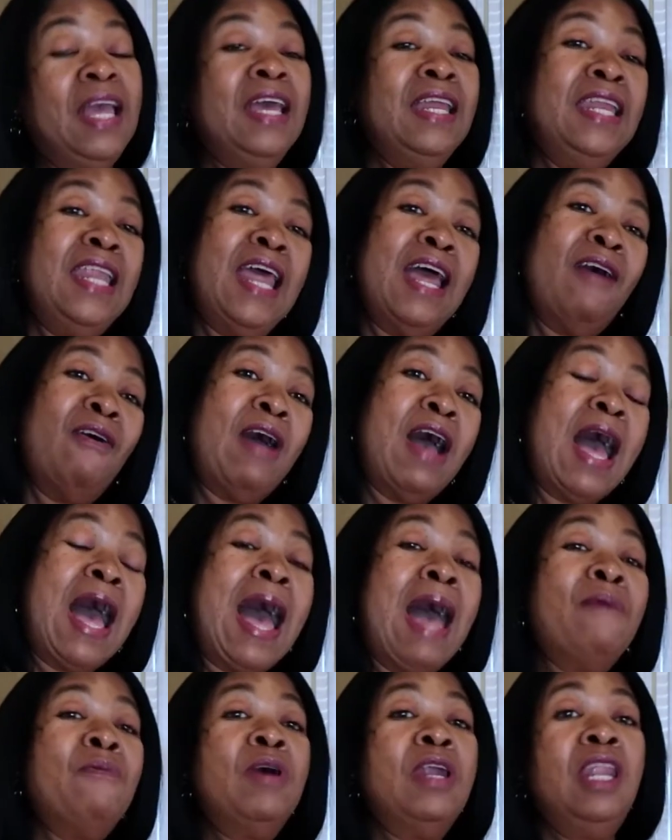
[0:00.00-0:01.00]
Now,
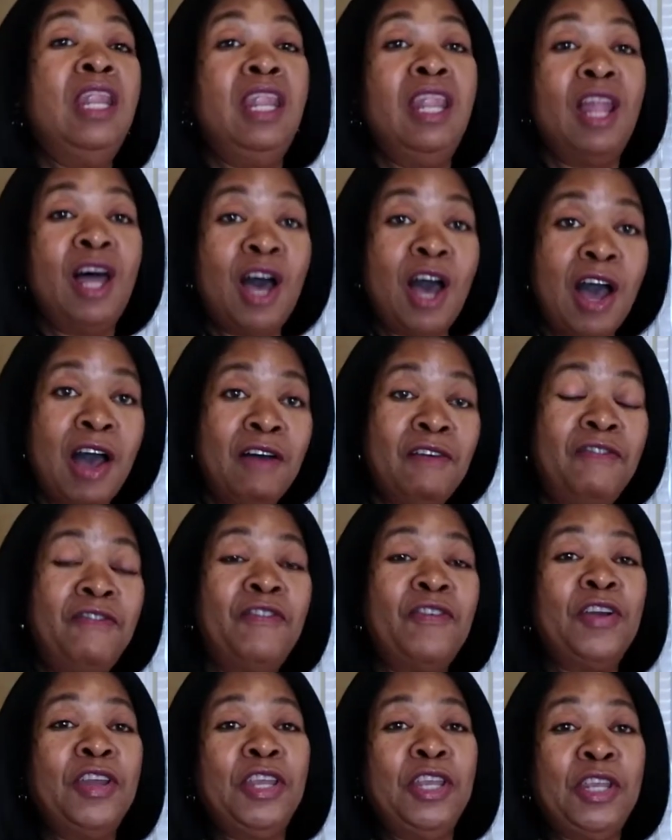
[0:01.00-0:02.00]
I would love
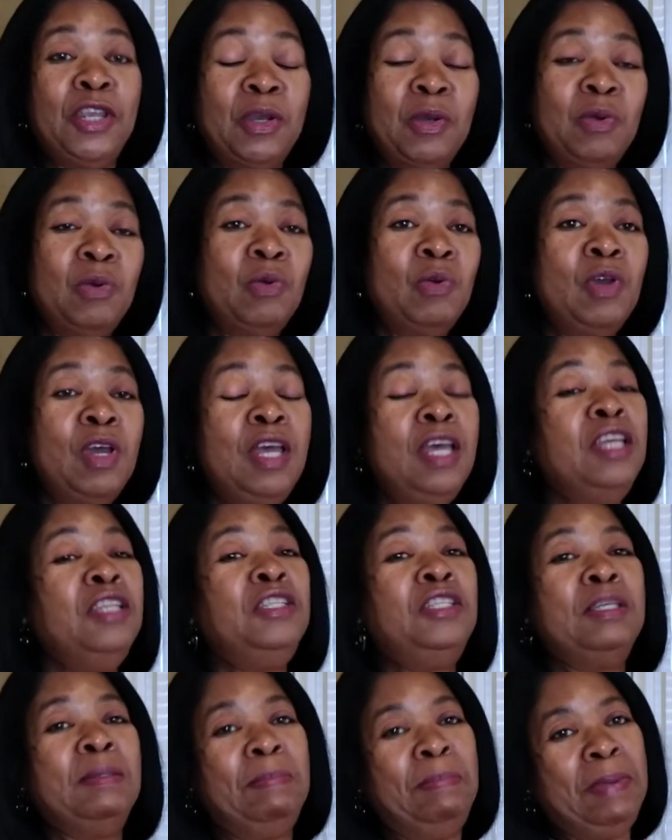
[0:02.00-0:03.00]
for you
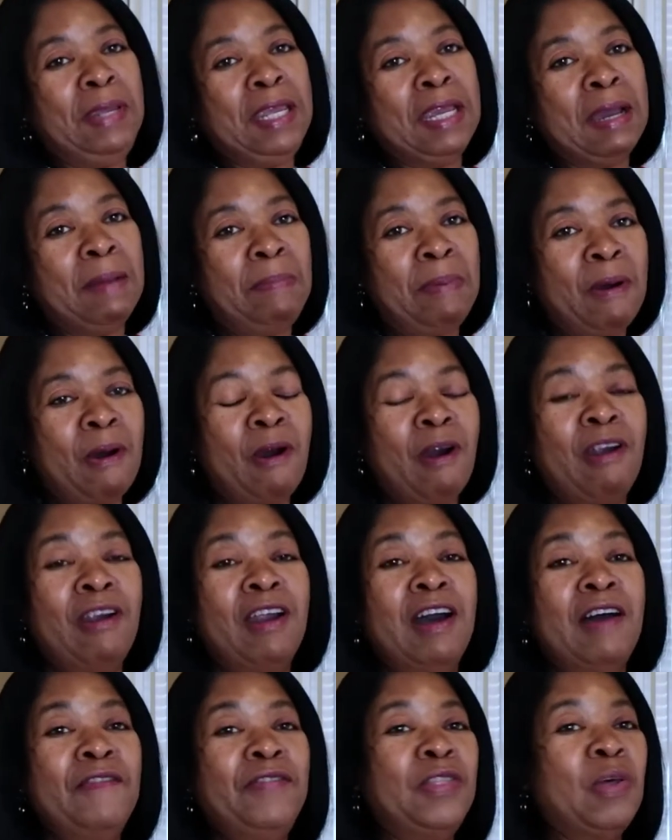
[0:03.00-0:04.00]
to be a part
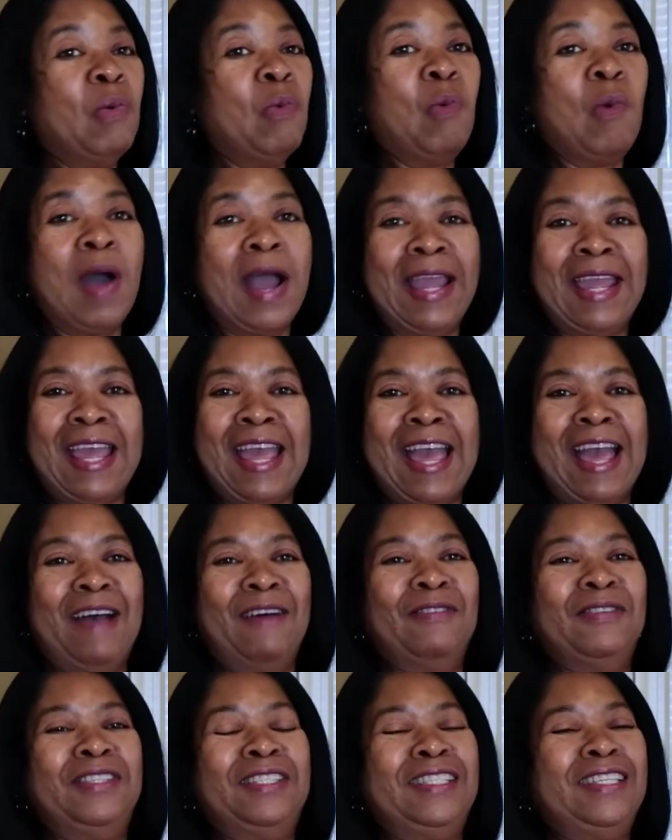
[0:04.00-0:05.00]
of the White
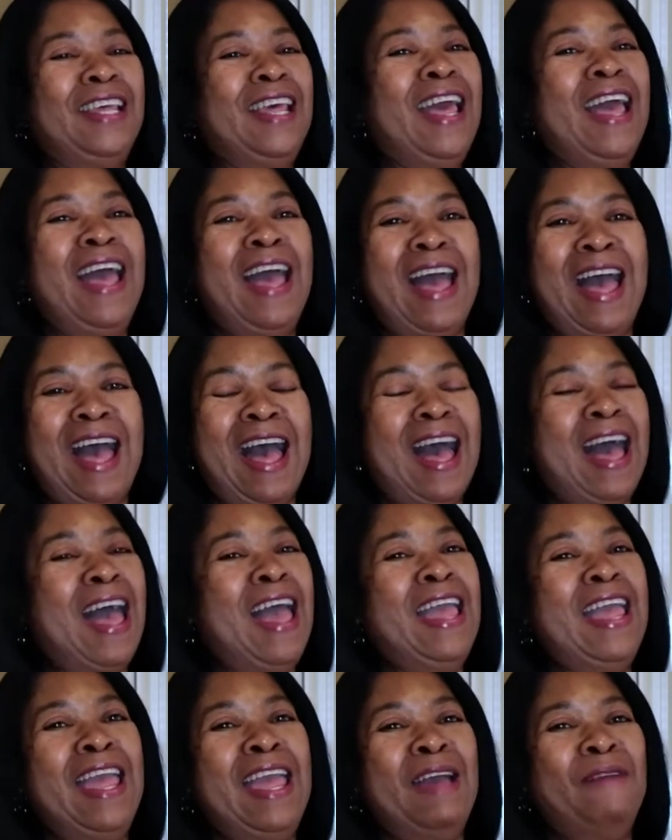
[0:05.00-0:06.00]
House.
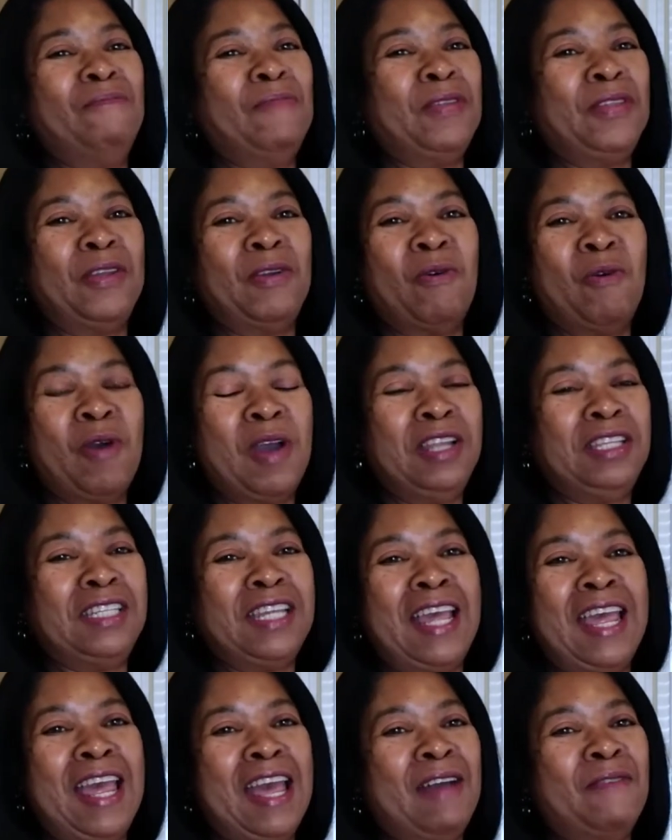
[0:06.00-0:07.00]
I am going to
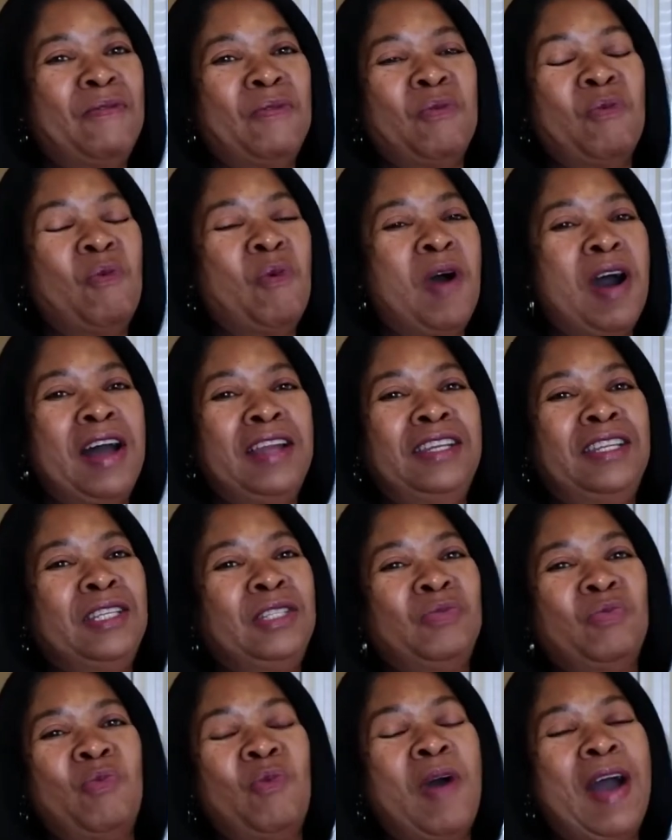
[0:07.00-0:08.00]
have Wanda's
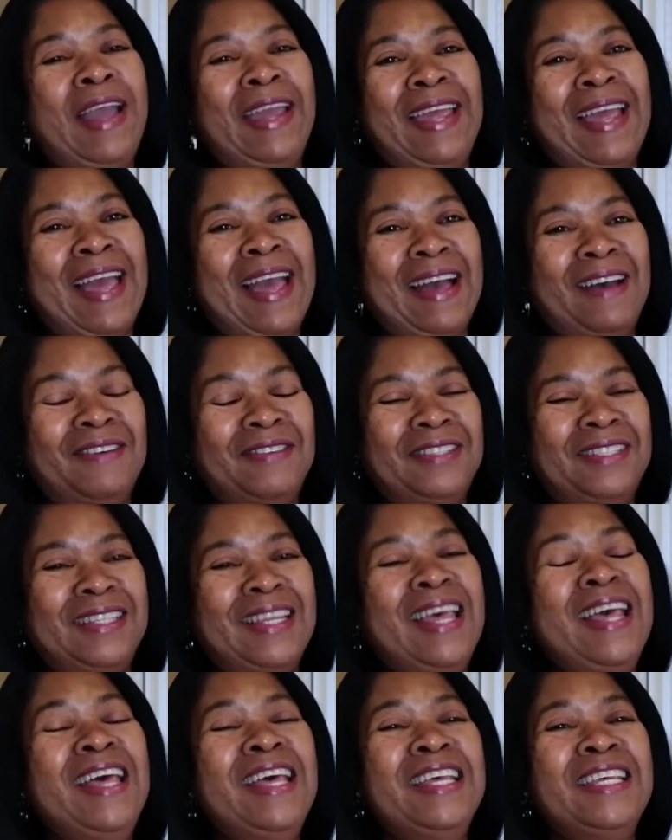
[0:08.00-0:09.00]
White House.
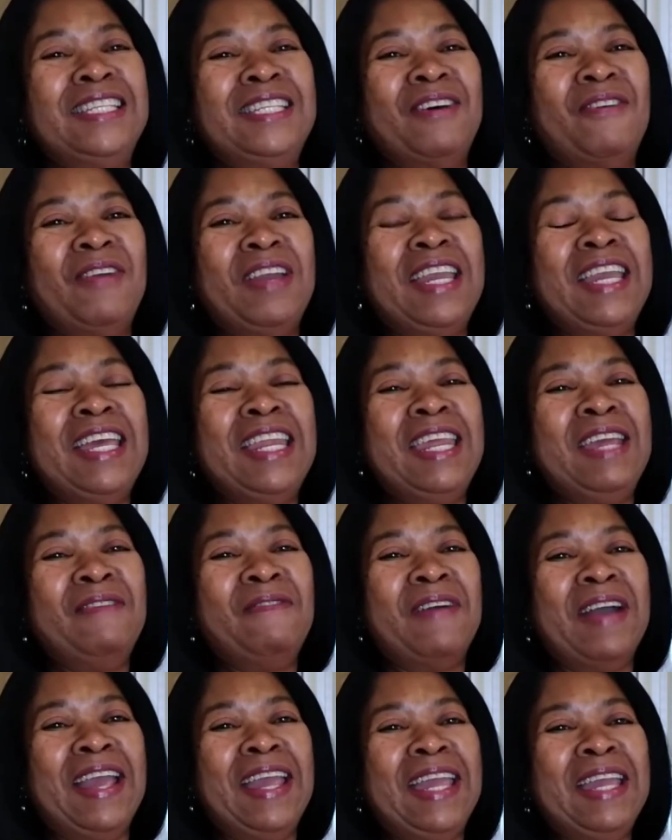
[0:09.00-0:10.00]
So
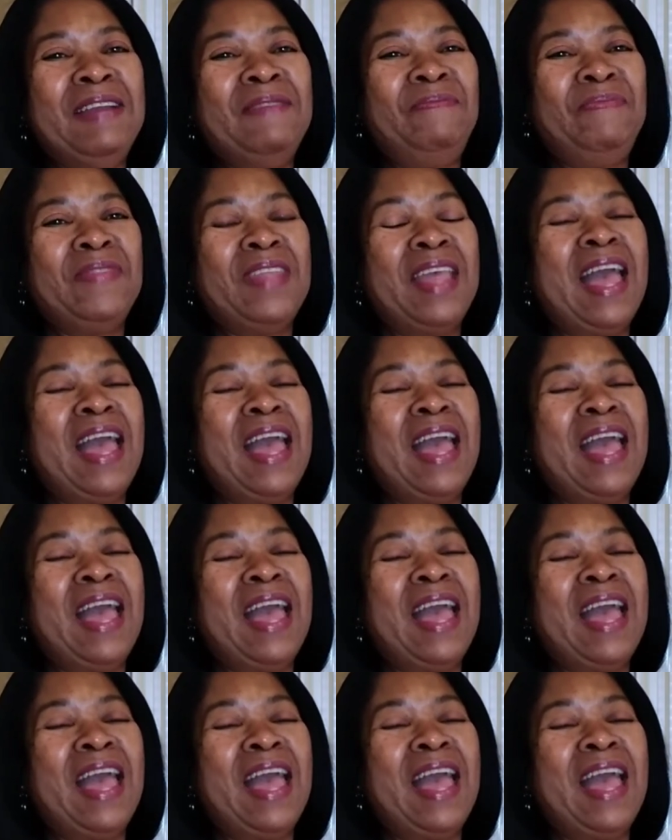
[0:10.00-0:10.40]
anyway,